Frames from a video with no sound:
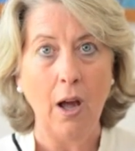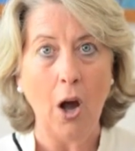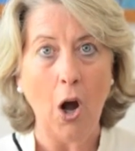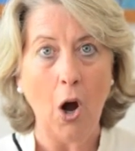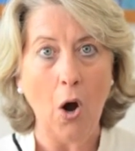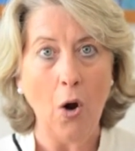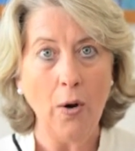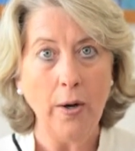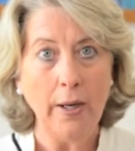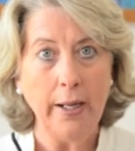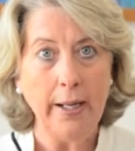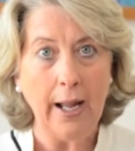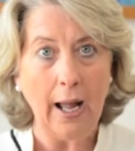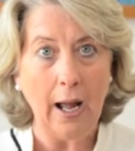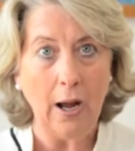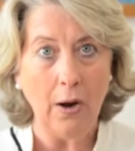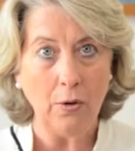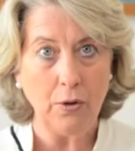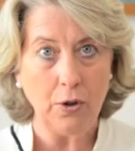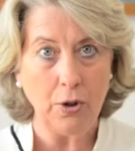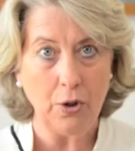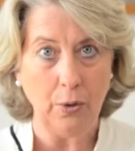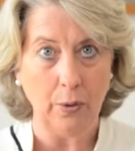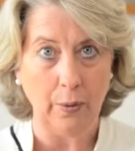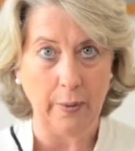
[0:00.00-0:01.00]
Only
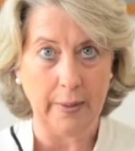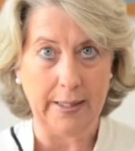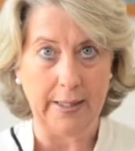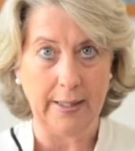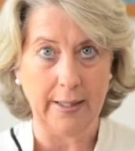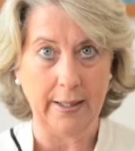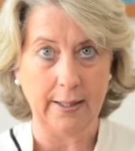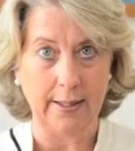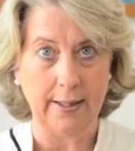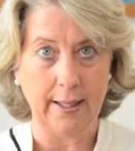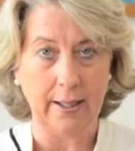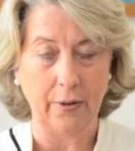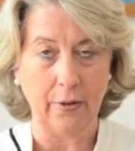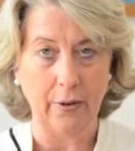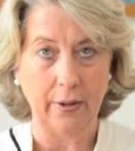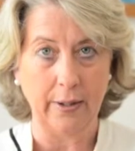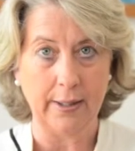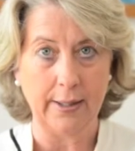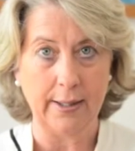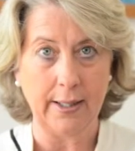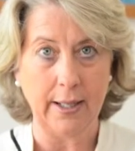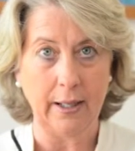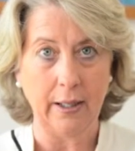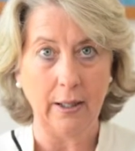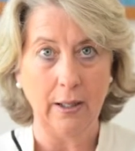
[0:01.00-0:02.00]
altruistic
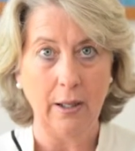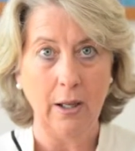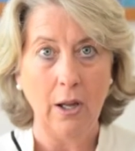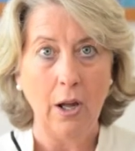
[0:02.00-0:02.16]
surrogacy,